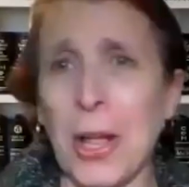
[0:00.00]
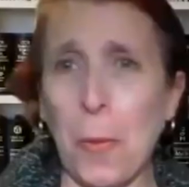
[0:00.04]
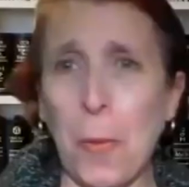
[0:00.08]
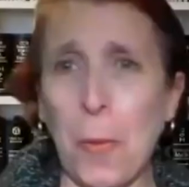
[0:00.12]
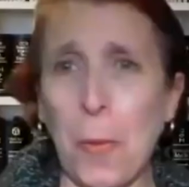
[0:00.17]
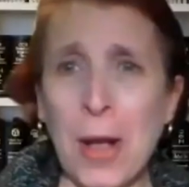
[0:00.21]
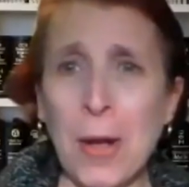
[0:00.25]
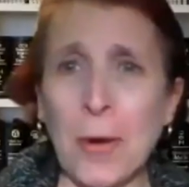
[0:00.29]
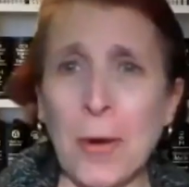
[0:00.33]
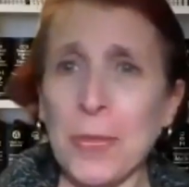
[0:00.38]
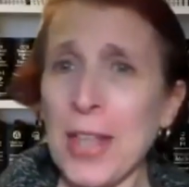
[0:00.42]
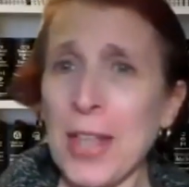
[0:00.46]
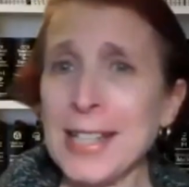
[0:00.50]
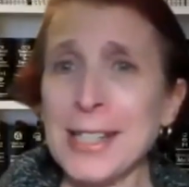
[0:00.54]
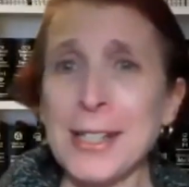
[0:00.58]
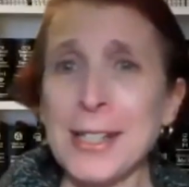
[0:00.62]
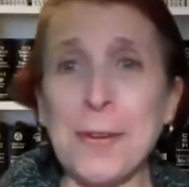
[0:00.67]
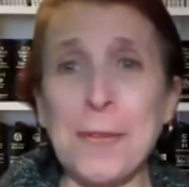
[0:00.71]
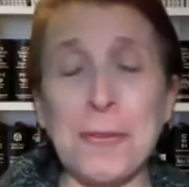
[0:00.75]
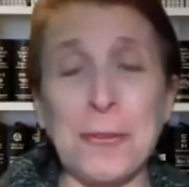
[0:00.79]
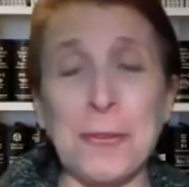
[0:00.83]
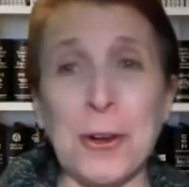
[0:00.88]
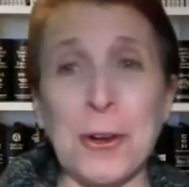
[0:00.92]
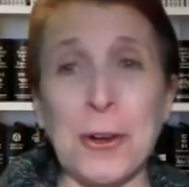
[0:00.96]
Wow, that's
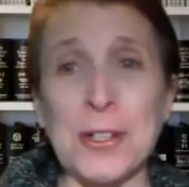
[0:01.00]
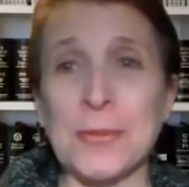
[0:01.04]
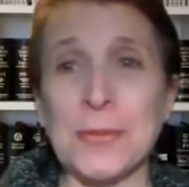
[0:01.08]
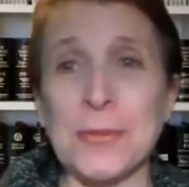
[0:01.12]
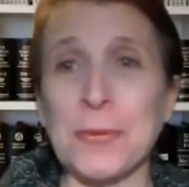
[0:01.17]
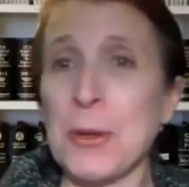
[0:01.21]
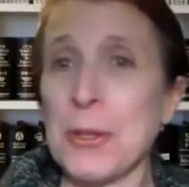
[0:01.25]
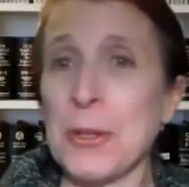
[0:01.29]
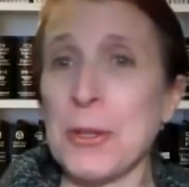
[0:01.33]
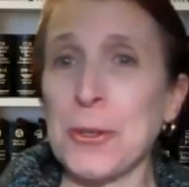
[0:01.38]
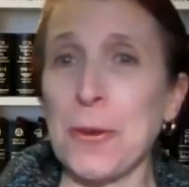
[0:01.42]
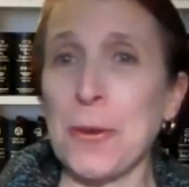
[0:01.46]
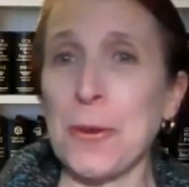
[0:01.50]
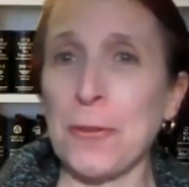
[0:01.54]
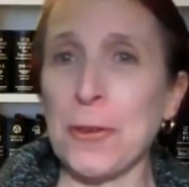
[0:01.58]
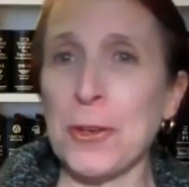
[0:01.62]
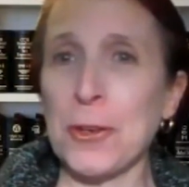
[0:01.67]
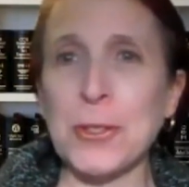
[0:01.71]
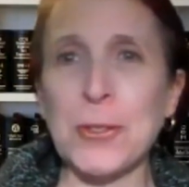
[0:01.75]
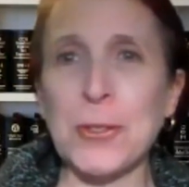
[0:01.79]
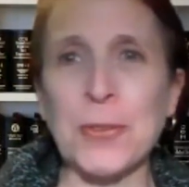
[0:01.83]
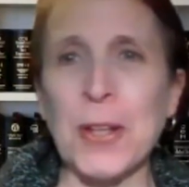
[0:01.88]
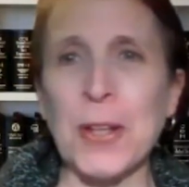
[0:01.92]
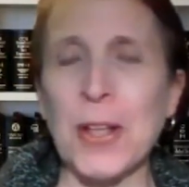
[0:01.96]
a first. Well, so
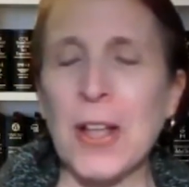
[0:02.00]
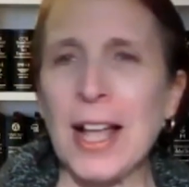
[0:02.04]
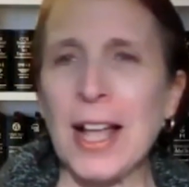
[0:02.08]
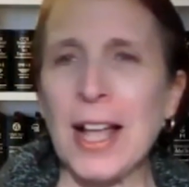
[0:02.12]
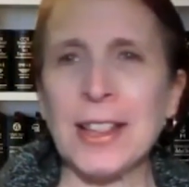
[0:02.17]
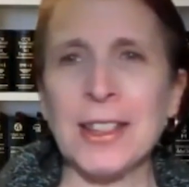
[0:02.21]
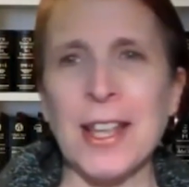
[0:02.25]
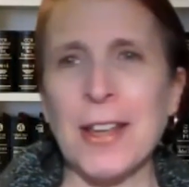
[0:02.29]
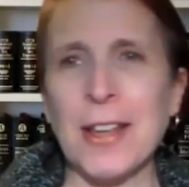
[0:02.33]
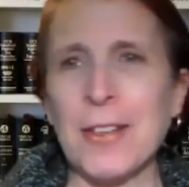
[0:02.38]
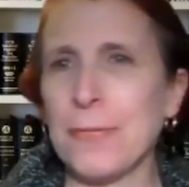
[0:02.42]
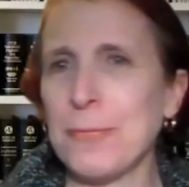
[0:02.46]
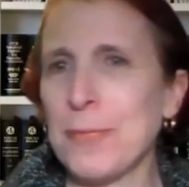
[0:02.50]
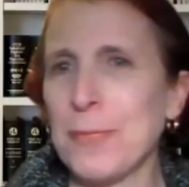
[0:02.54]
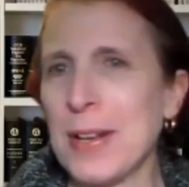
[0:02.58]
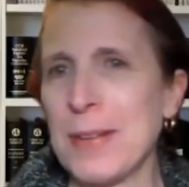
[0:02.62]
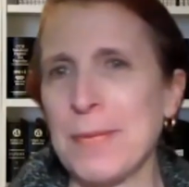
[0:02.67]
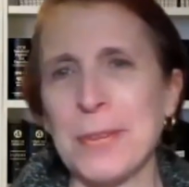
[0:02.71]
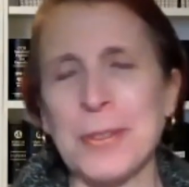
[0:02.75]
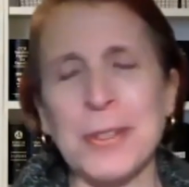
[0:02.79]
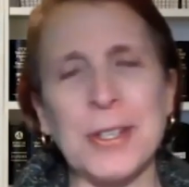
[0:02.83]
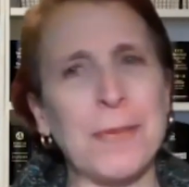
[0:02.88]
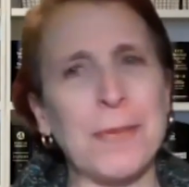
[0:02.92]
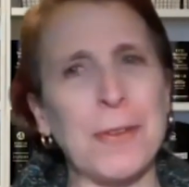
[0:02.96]
first of all, I love
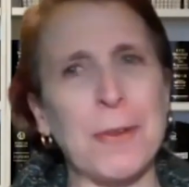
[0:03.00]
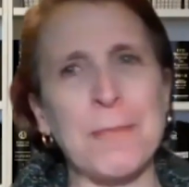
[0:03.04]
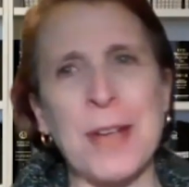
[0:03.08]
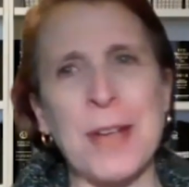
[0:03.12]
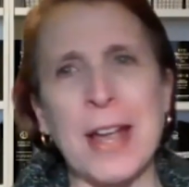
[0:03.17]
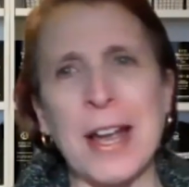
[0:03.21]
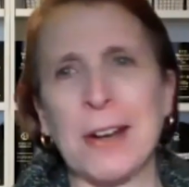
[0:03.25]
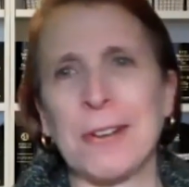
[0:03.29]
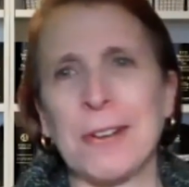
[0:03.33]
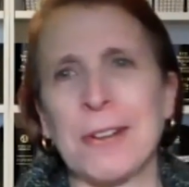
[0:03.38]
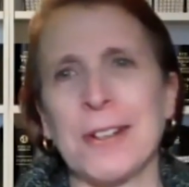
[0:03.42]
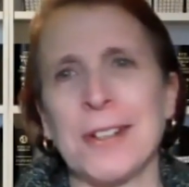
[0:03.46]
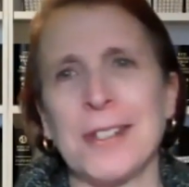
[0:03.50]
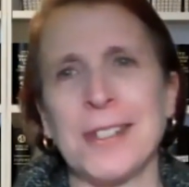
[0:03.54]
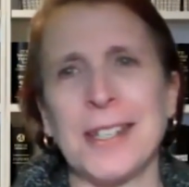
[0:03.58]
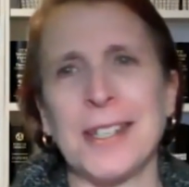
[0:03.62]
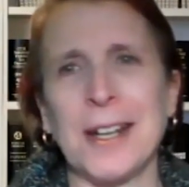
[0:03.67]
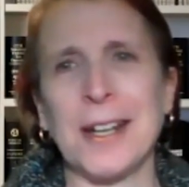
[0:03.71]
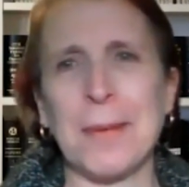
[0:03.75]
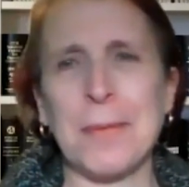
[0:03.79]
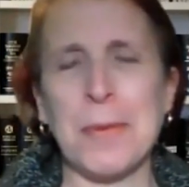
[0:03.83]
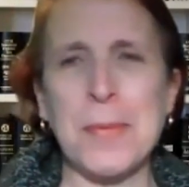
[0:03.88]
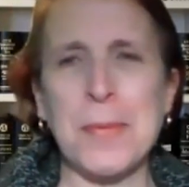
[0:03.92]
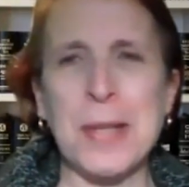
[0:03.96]
people with different backgrounds,
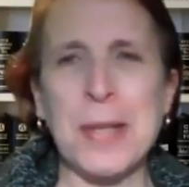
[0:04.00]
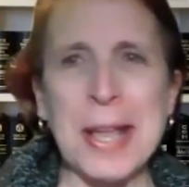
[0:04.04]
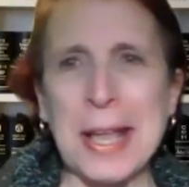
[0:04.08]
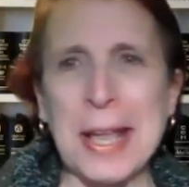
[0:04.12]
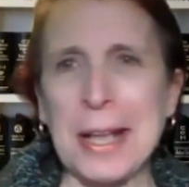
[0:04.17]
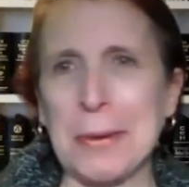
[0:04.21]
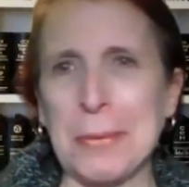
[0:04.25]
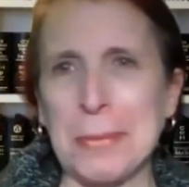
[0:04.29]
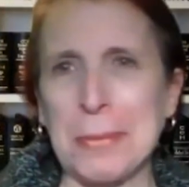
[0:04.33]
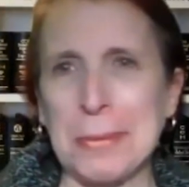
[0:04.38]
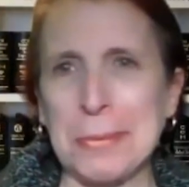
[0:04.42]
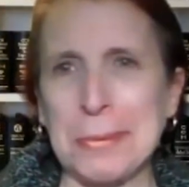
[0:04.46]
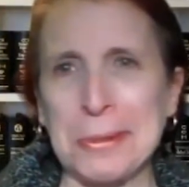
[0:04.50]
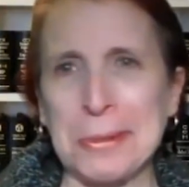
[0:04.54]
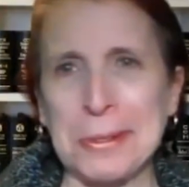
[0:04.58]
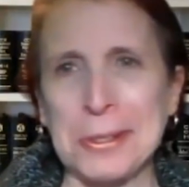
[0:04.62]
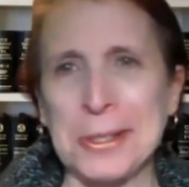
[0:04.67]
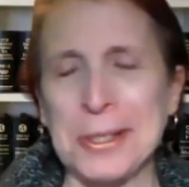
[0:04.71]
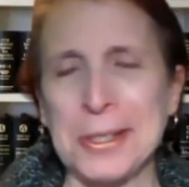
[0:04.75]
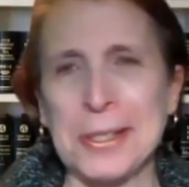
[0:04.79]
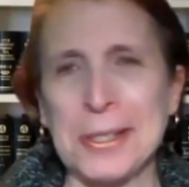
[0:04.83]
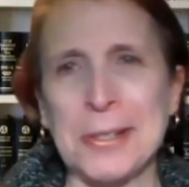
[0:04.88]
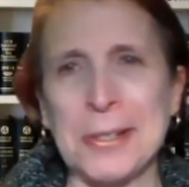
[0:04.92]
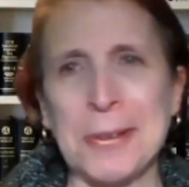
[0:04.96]
and I'm a big animal
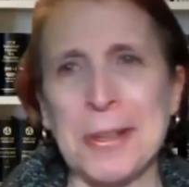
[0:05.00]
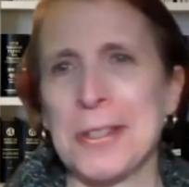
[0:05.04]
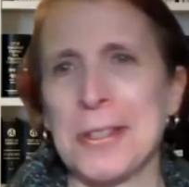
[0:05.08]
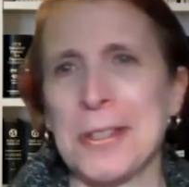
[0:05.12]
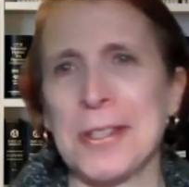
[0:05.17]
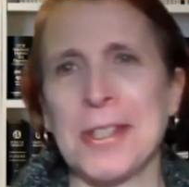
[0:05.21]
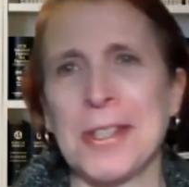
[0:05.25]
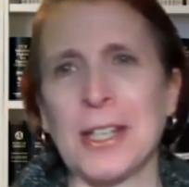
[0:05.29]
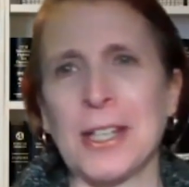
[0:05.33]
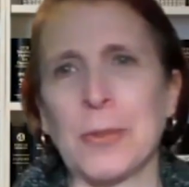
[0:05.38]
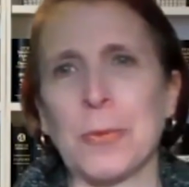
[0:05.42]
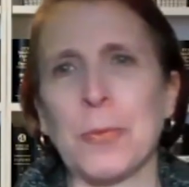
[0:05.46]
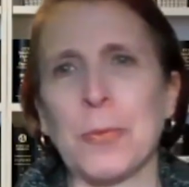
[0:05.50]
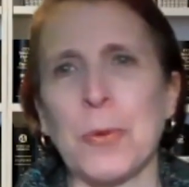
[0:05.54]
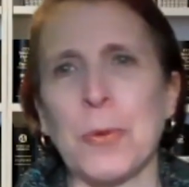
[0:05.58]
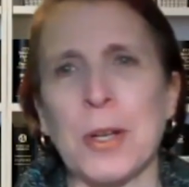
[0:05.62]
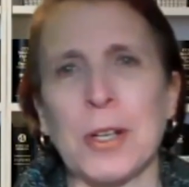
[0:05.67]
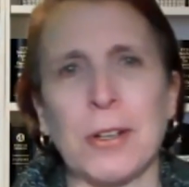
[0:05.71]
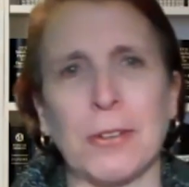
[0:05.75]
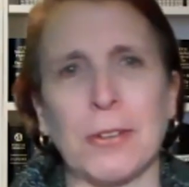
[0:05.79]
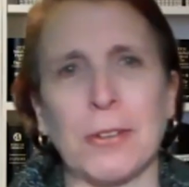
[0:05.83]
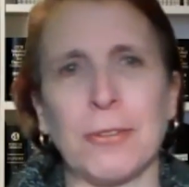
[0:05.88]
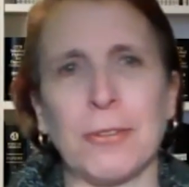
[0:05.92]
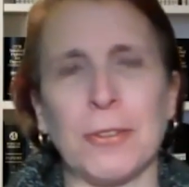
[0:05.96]
person, so I think that's
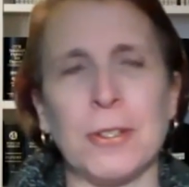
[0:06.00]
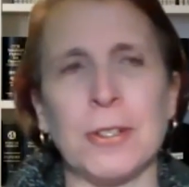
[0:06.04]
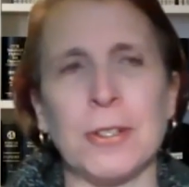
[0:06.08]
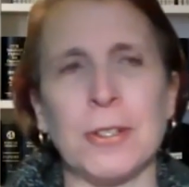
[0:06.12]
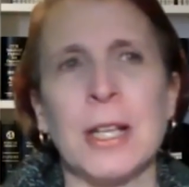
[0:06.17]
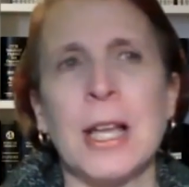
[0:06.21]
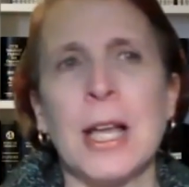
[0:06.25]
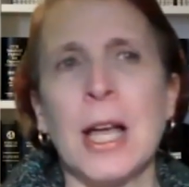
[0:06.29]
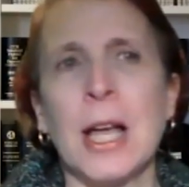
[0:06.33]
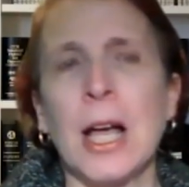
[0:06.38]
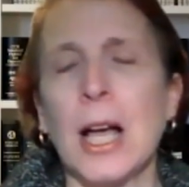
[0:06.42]
wonderful.